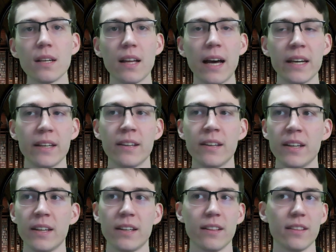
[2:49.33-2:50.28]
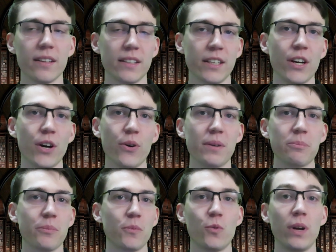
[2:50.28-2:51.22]
I
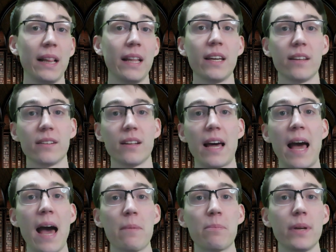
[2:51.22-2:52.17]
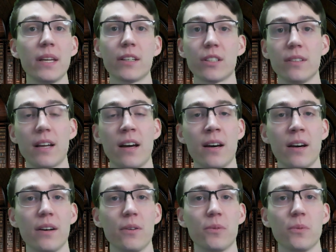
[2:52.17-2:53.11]
am really happy
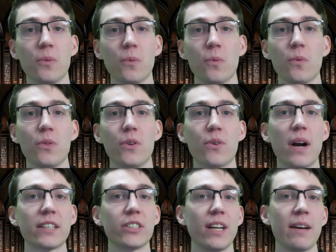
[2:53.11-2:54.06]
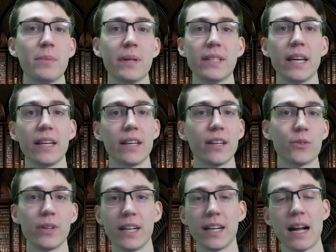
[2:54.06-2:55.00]
the direction I've been taking in
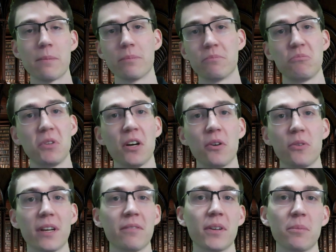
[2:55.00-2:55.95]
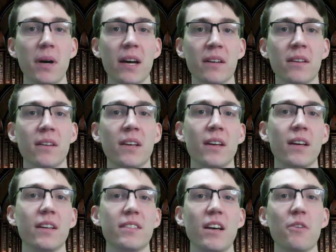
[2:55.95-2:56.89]
reading. I'm, giving
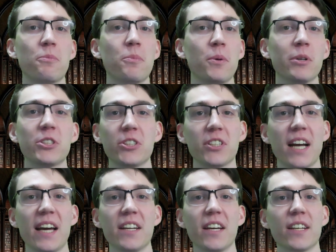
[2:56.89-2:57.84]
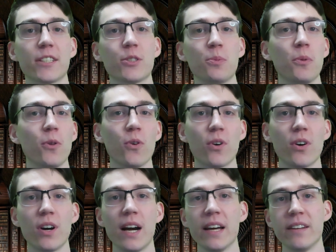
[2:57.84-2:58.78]
myself permission to kind of
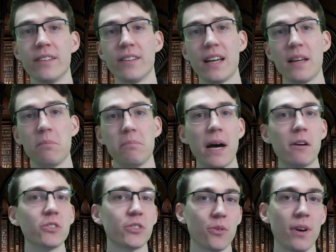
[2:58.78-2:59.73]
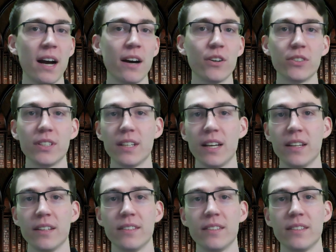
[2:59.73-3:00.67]
explore and bounce around
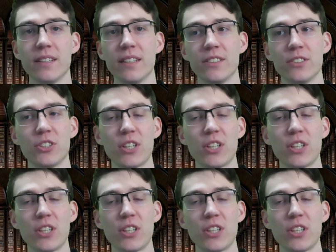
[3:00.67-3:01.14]
and in